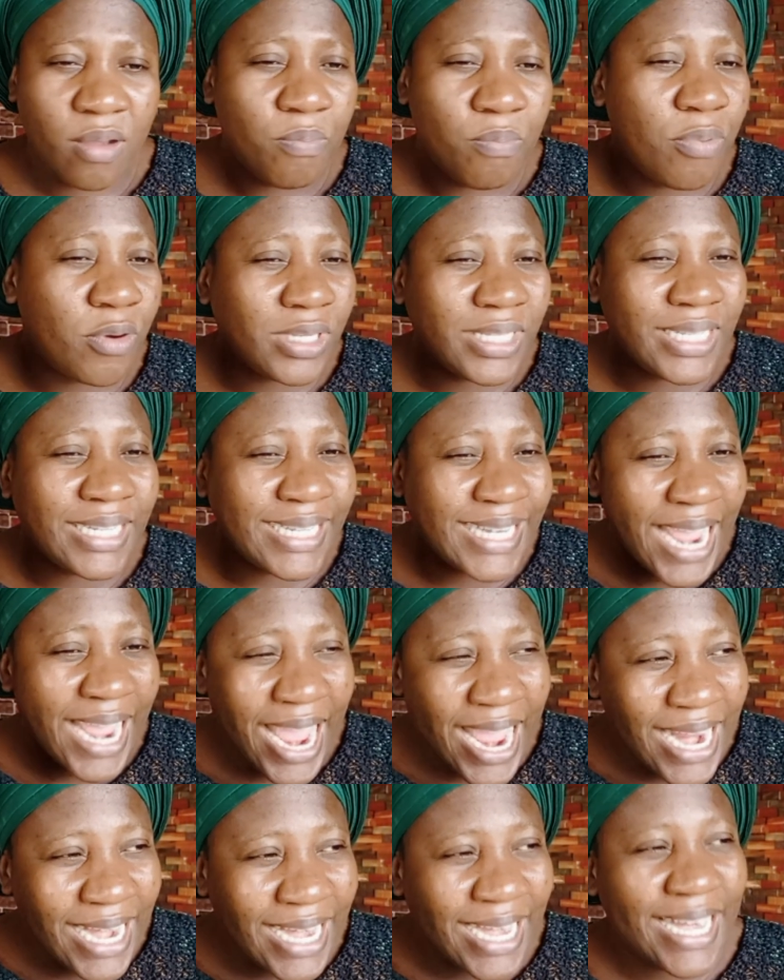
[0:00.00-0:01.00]
But
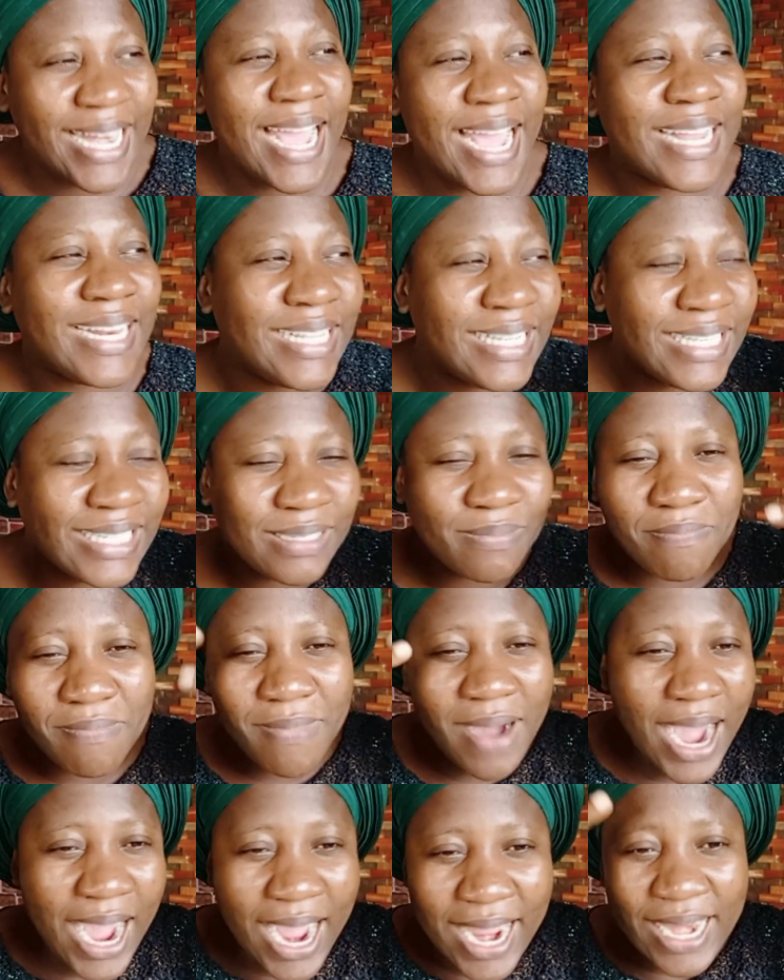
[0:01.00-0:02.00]
then that his
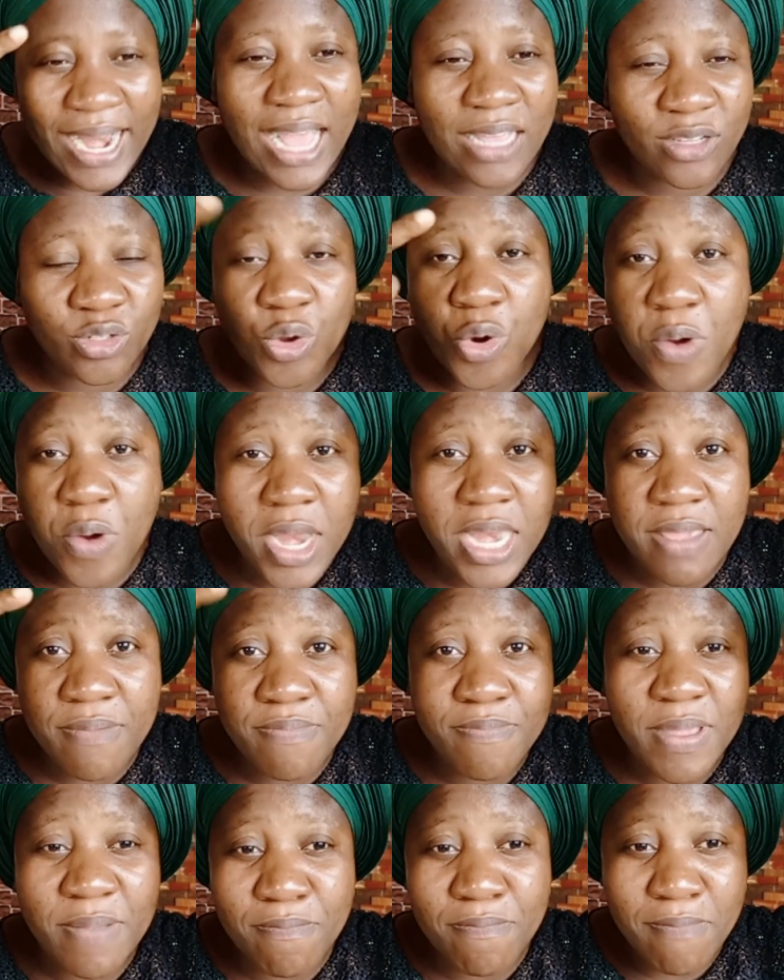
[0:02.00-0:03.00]
mind has already
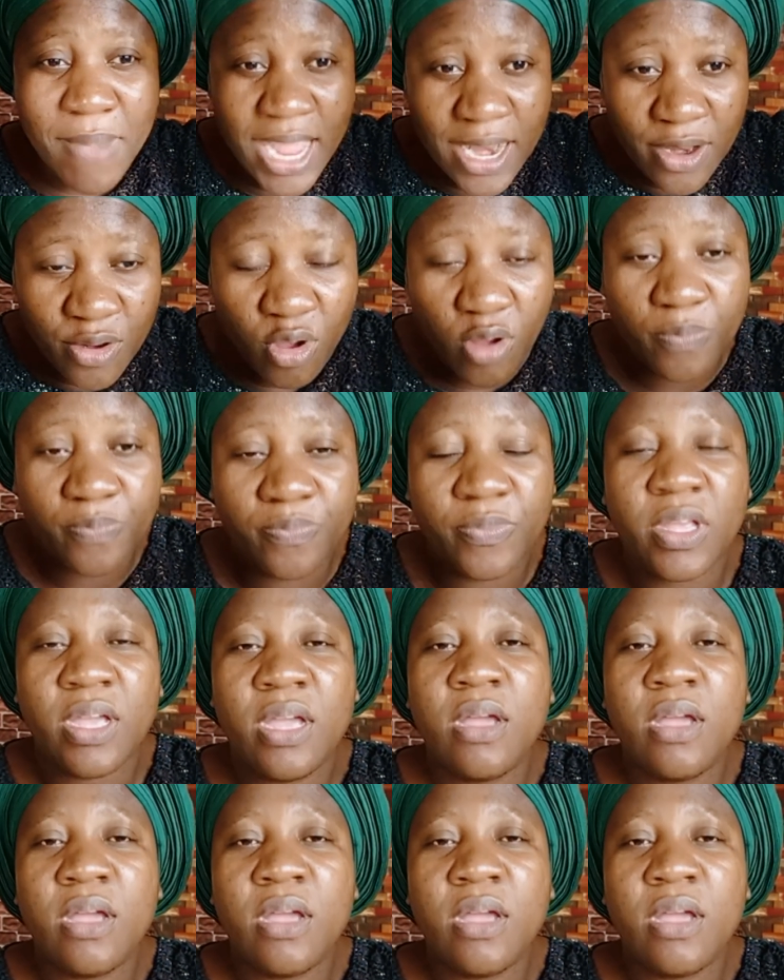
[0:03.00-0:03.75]
been made up